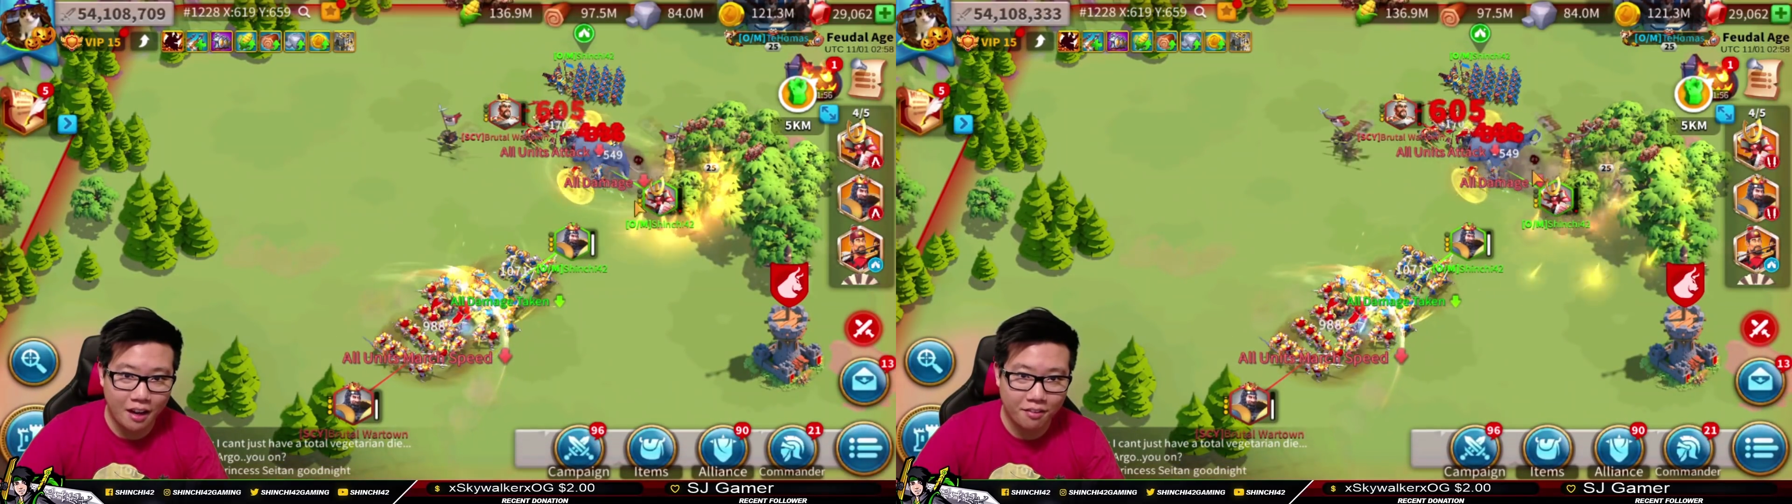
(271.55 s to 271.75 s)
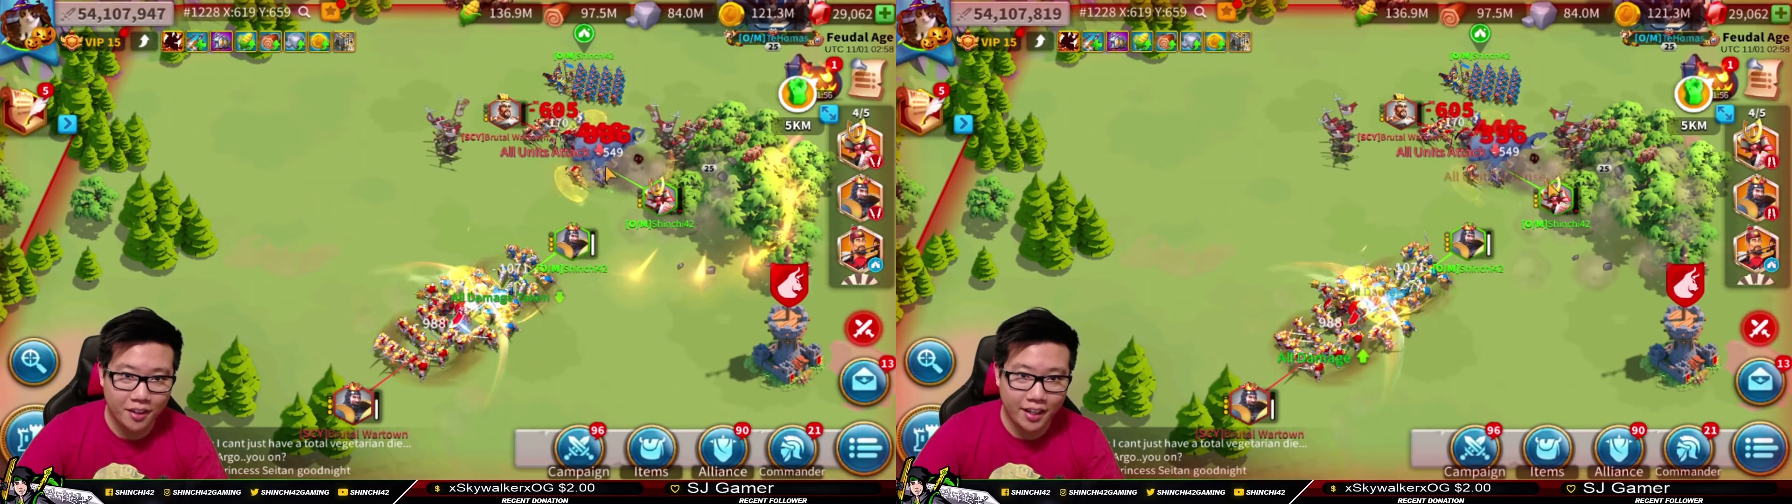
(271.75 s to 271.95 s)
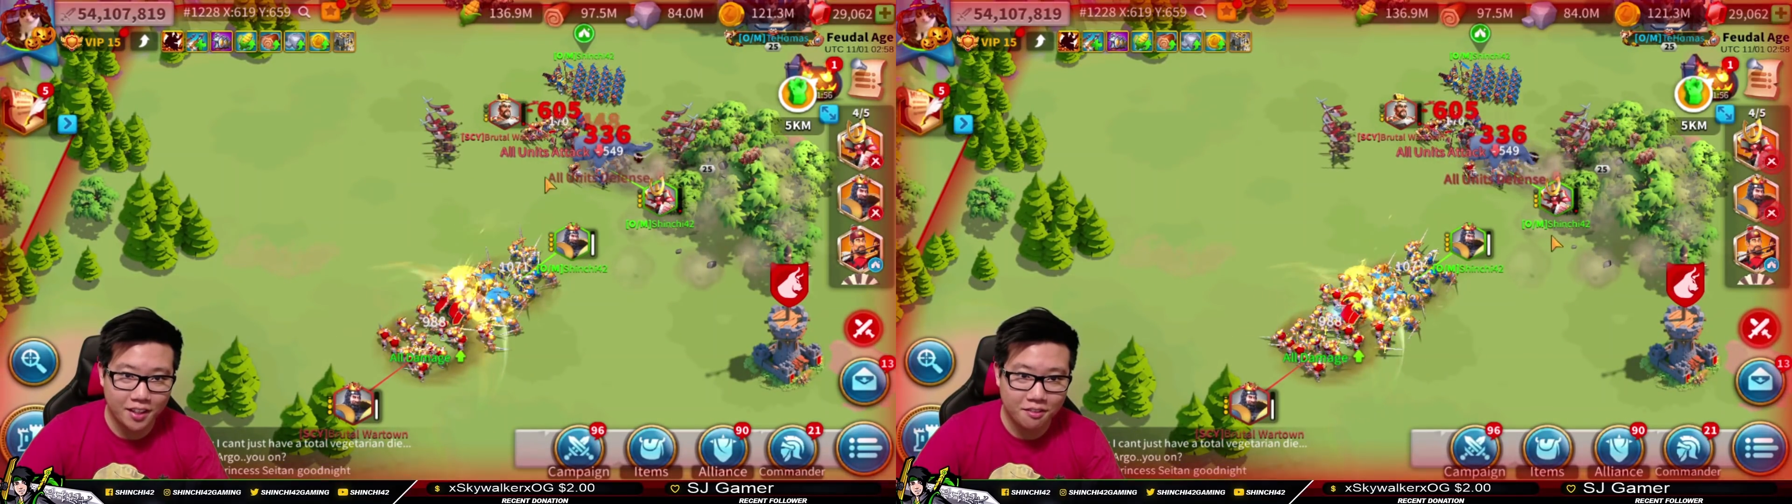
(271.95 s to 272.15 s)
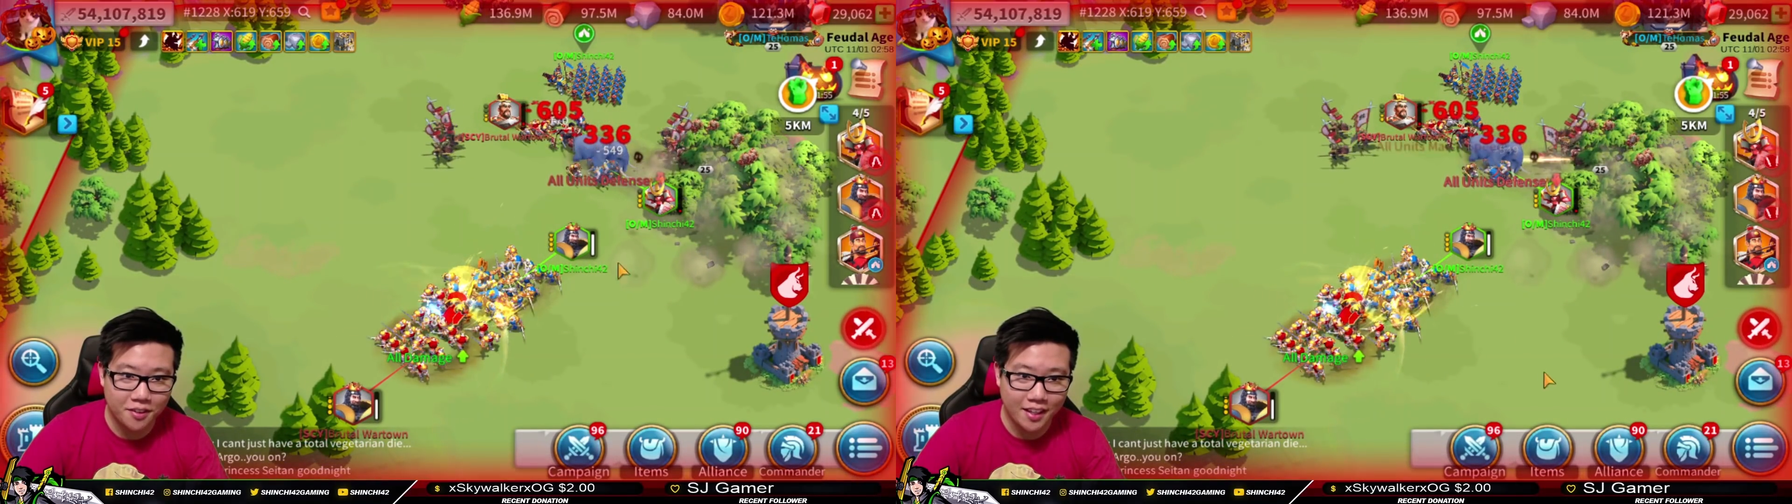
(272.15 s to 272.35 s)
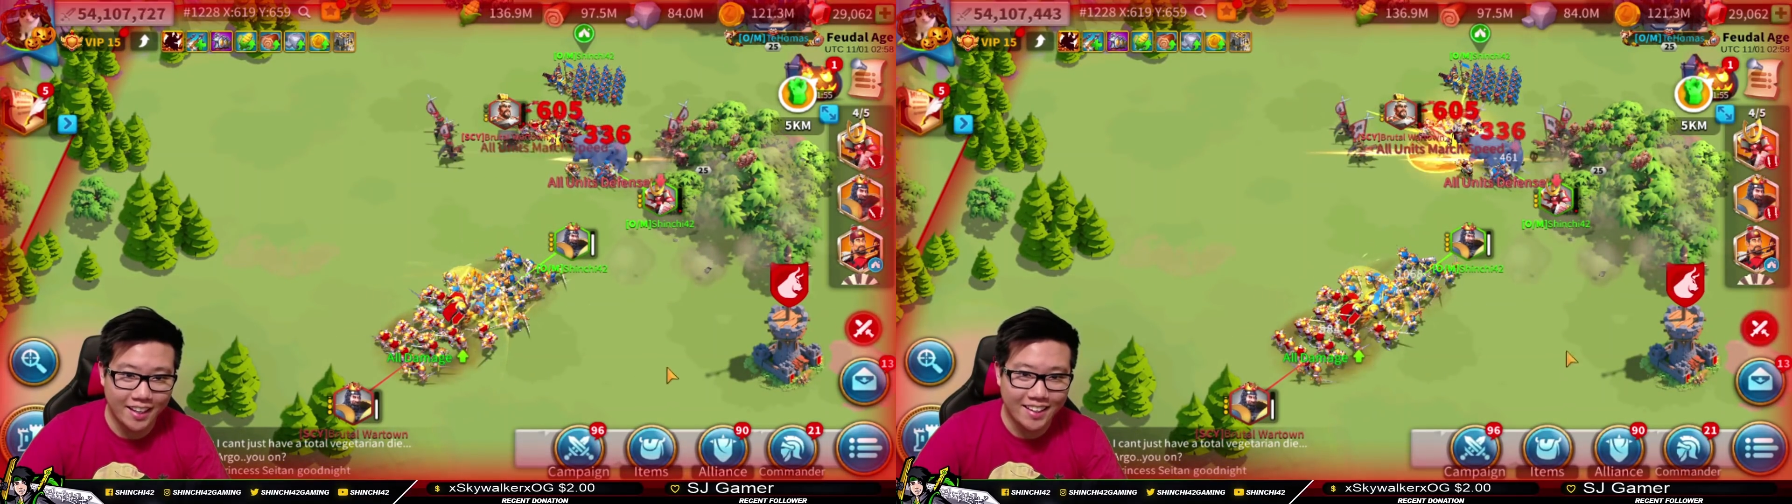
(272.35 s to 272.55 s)
I get
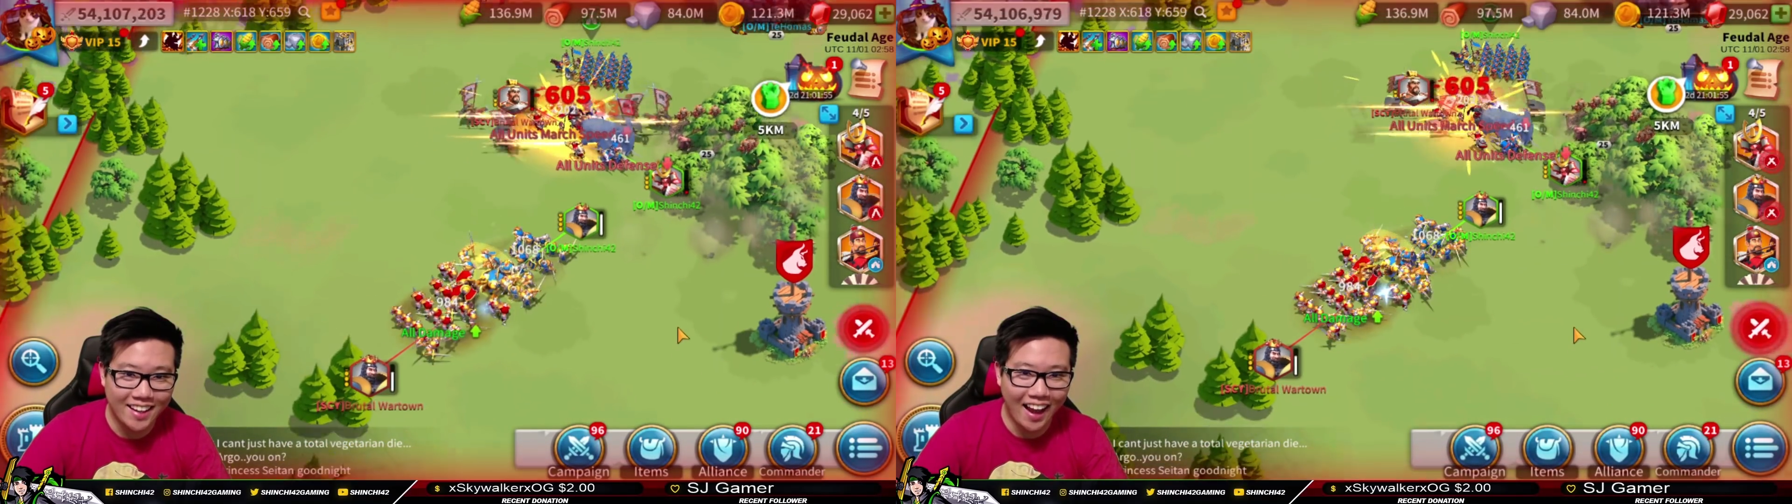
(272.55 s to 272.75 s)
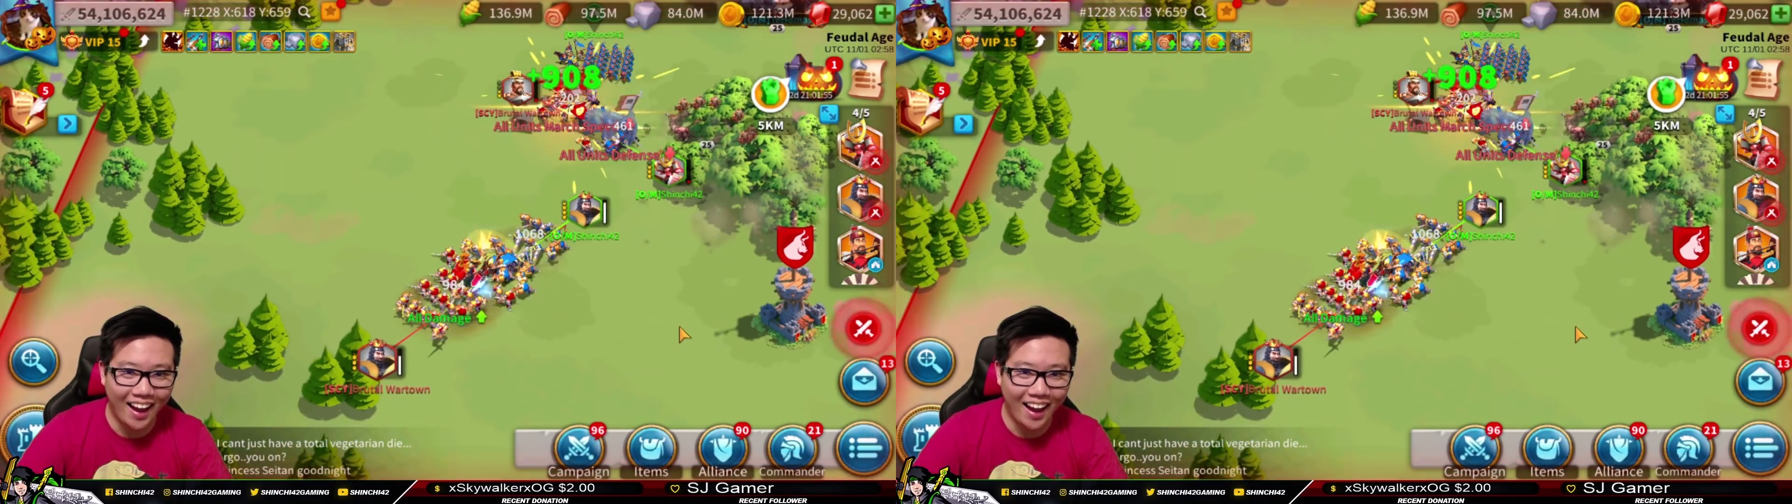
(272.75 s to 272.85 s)
defeated.